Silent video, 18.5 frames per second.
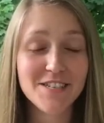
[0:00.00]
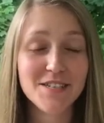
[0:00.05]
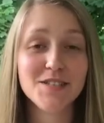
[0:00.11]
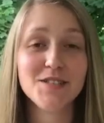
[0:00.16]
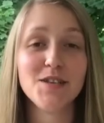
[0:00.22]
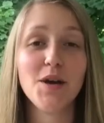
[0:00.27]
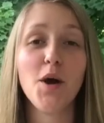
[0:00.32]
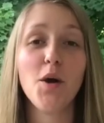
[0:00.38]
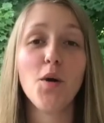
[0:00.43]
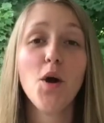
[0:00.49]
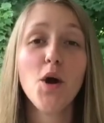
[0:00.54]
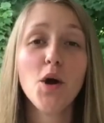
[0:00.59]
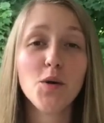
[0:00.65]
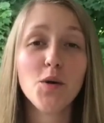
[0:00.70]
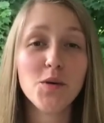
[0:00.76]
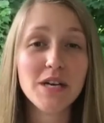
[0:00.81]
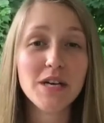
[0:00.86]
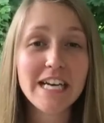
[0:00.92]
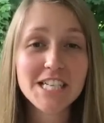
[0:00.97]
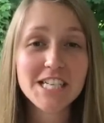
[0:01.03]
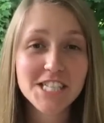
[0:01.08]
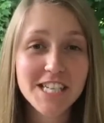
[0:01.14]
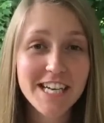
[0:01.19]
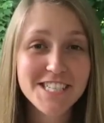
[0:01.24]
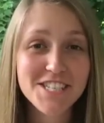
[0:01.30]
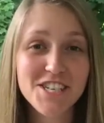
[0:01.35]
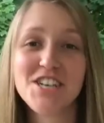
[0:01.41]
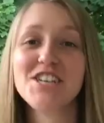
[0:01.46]
So we'll each
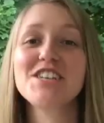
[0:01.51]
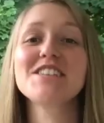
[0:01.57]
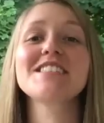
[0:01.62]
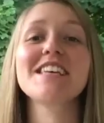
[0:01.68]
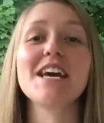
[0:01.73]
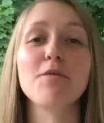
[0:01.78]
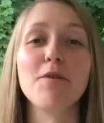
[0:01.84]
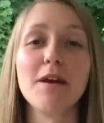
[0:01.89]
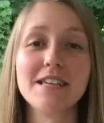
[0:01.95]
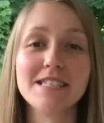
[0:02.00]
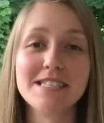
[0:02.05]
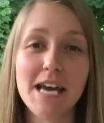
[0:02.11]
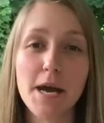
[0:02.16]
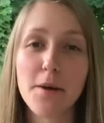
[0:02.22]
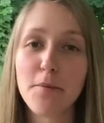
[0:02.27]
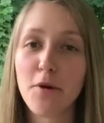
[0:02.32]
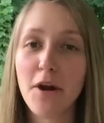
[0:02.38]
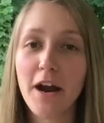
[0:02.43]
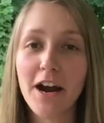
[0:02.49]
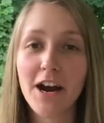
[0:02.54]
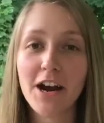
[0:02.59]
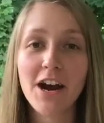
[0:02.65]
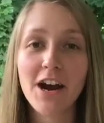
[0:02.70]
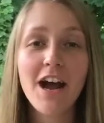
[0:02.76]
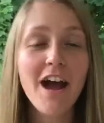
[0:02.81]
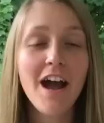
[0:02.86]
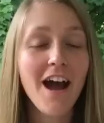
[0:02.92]
take turns and we say a prayer,